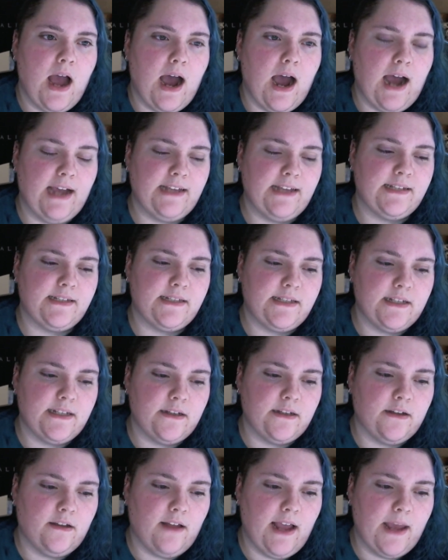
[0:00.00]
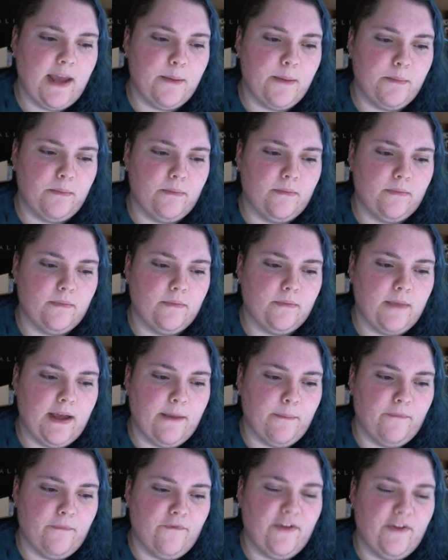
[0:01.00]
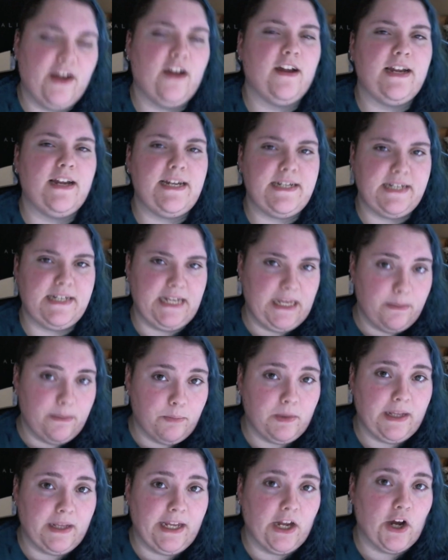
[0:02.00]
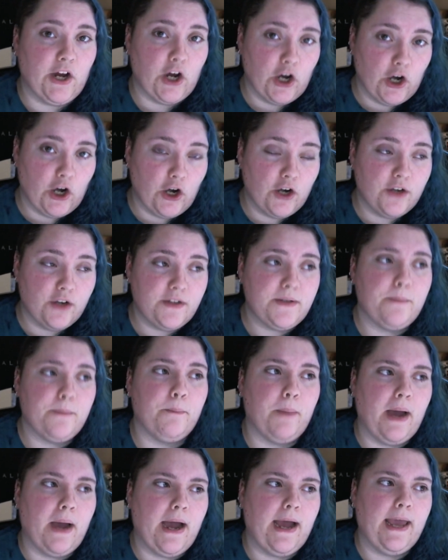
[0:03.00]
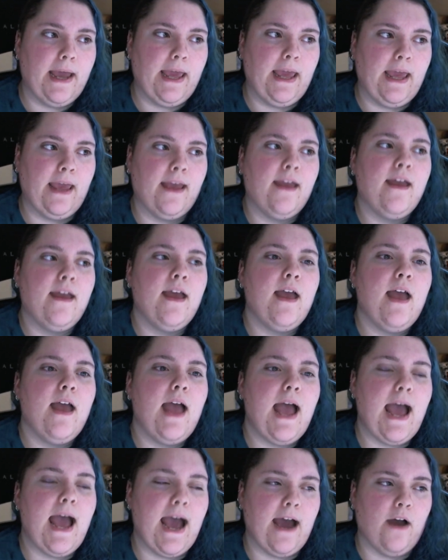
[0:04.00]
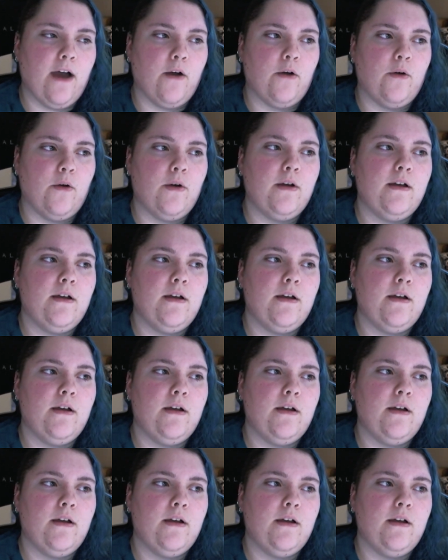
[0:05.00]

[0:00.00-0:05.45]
I still am very deeply hurt by how